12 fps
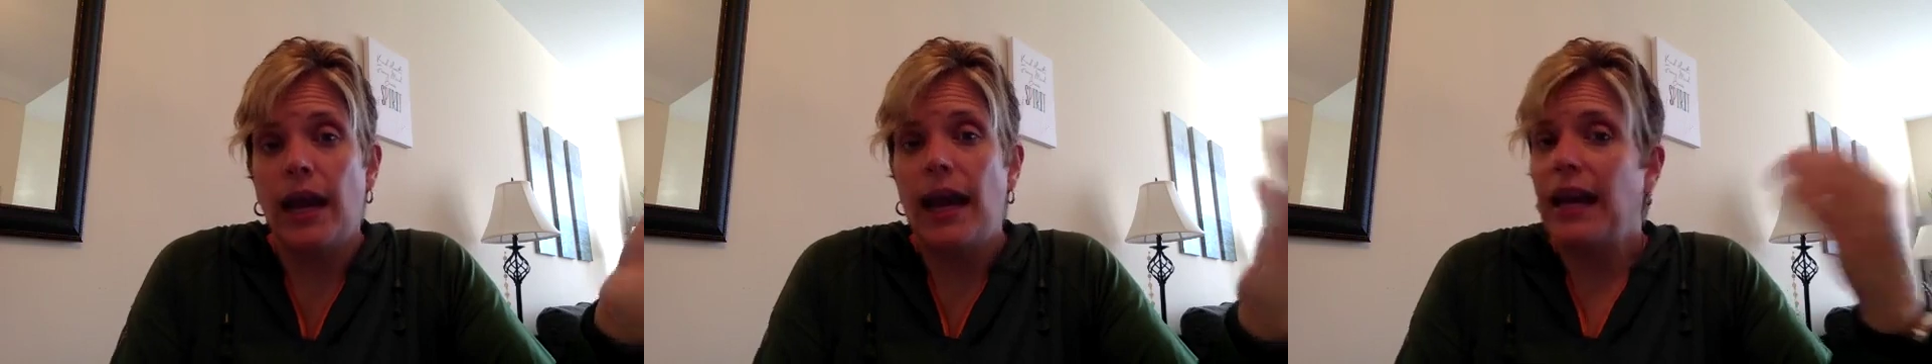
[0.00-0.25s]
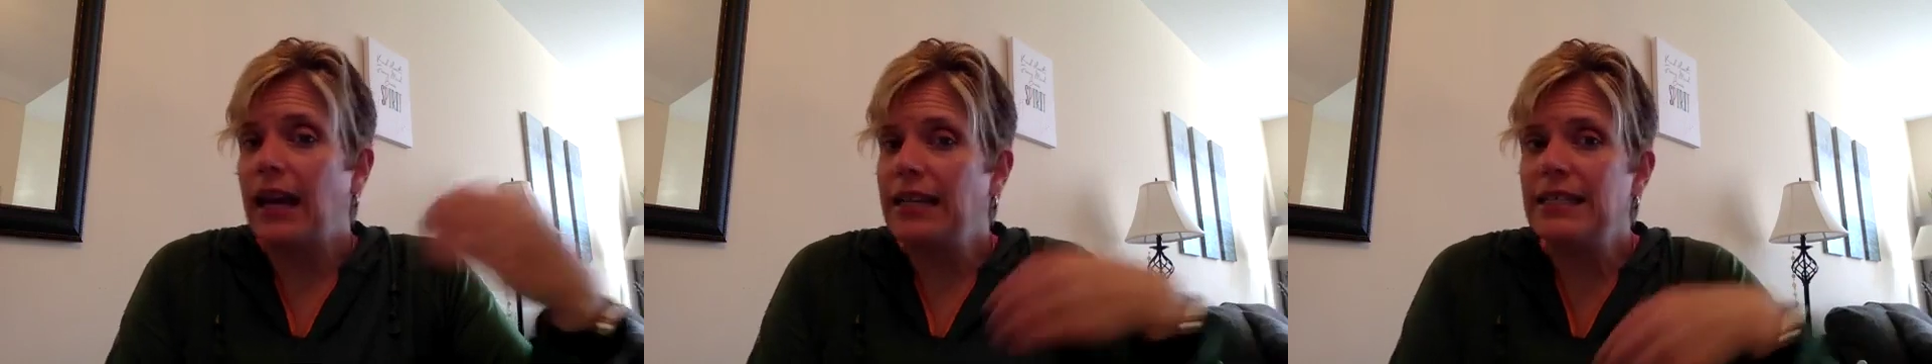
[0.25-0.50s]

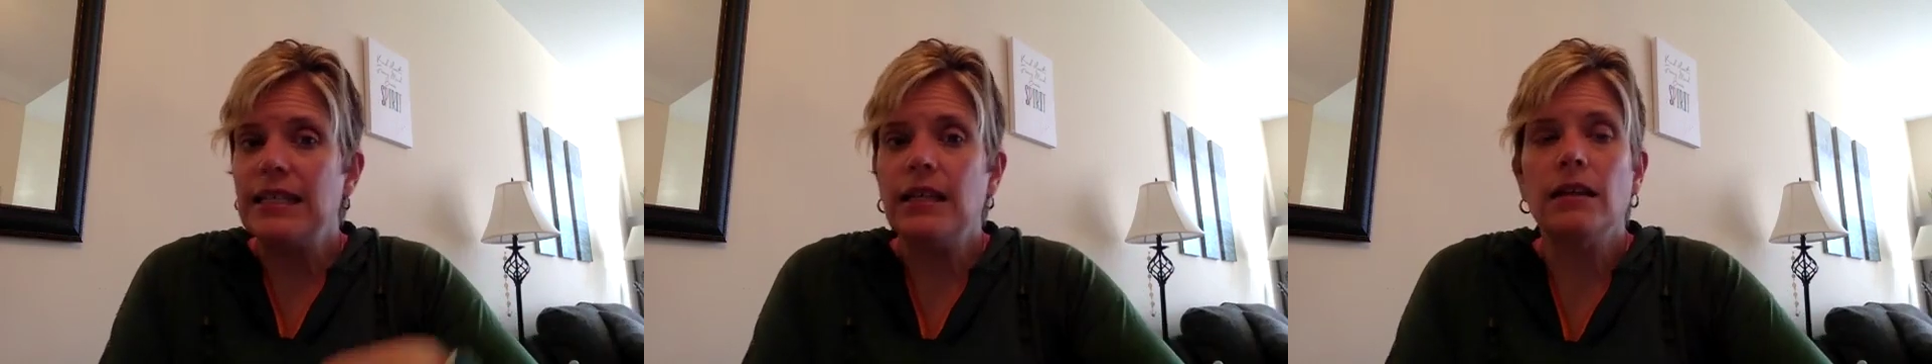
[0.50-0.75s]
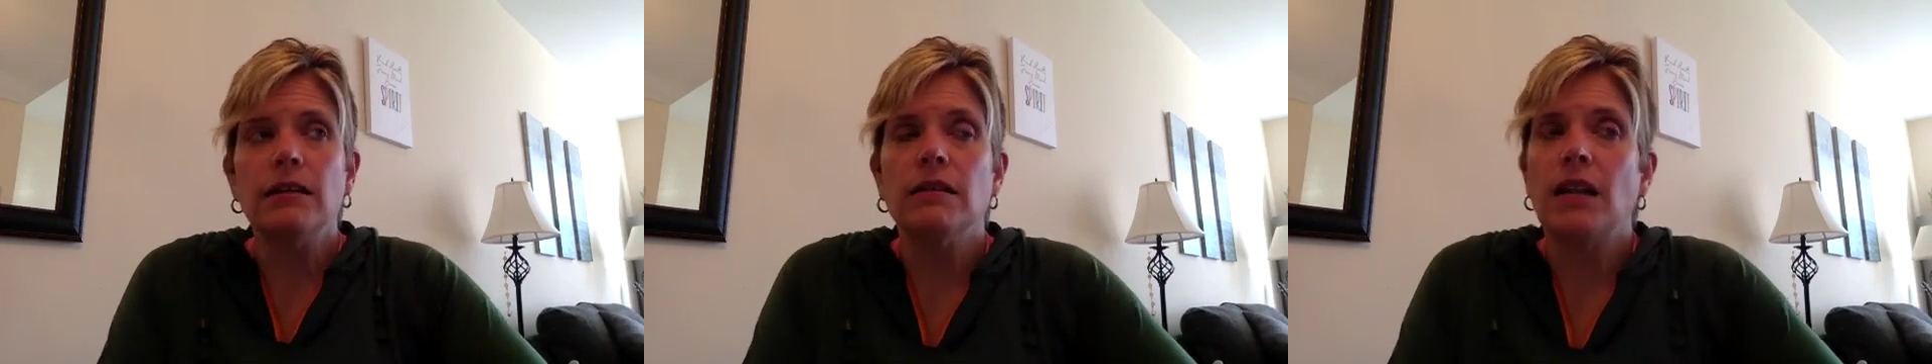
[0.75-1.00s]
And I see
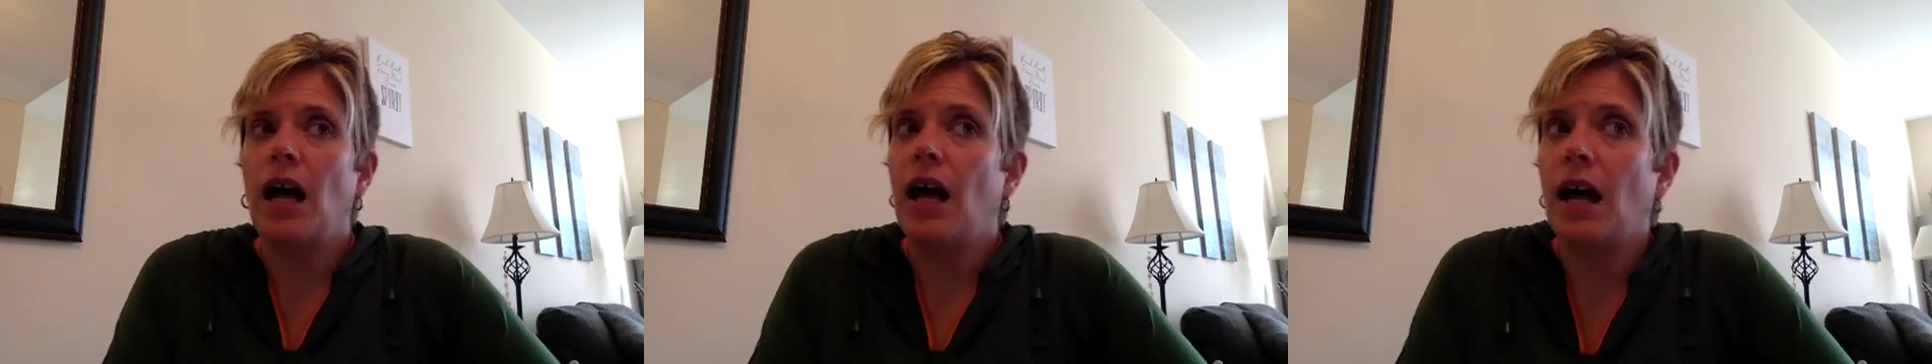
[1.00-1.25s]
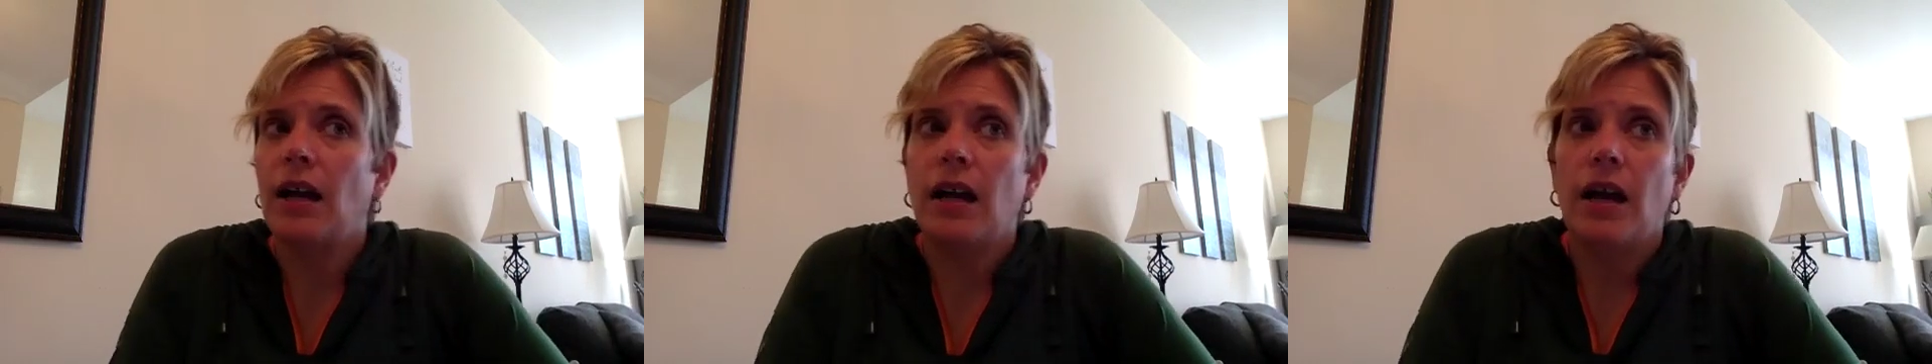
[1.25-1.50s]
it a
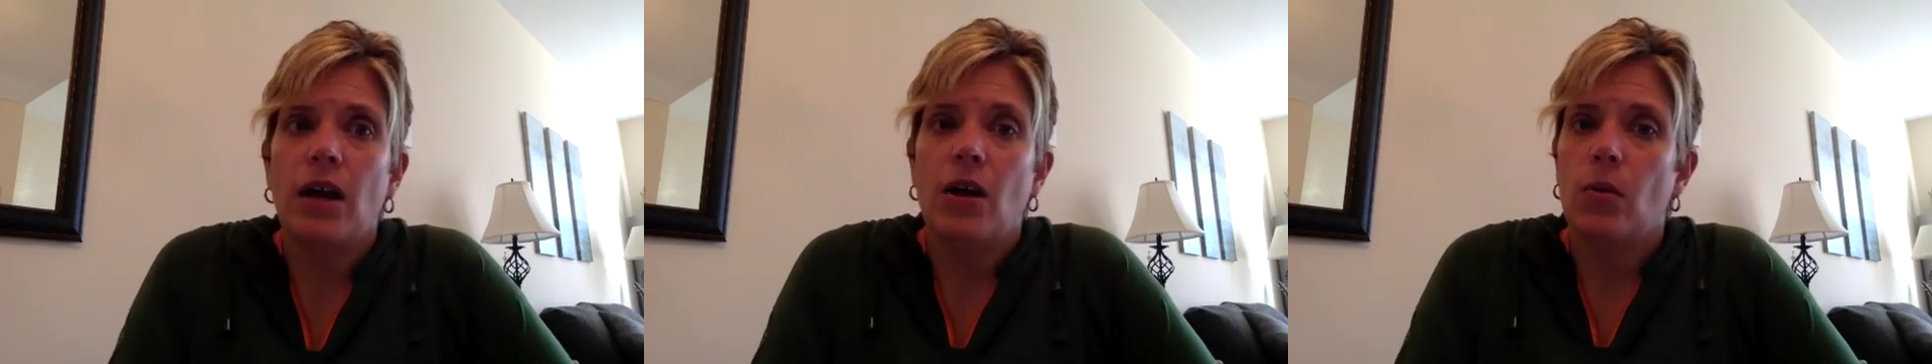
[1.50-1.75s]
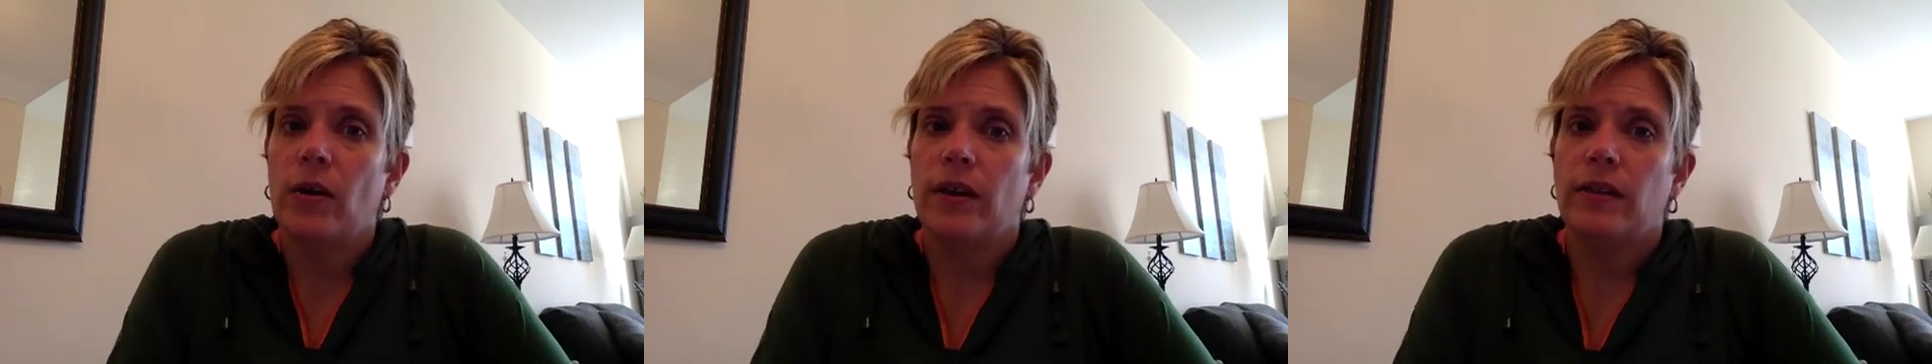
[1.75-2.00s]
lot
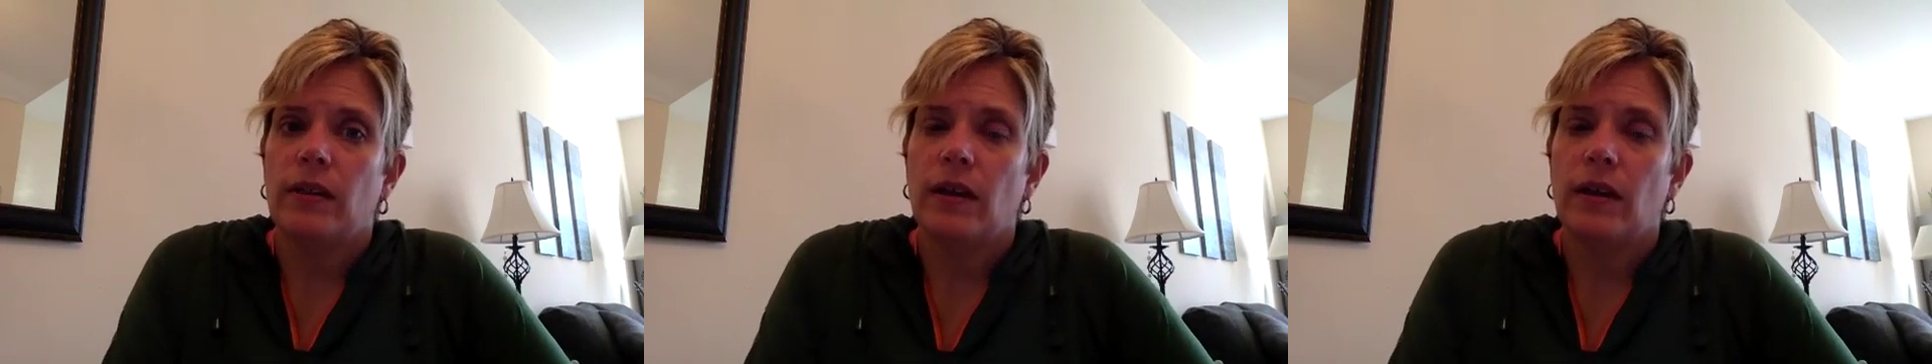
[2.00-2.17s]
with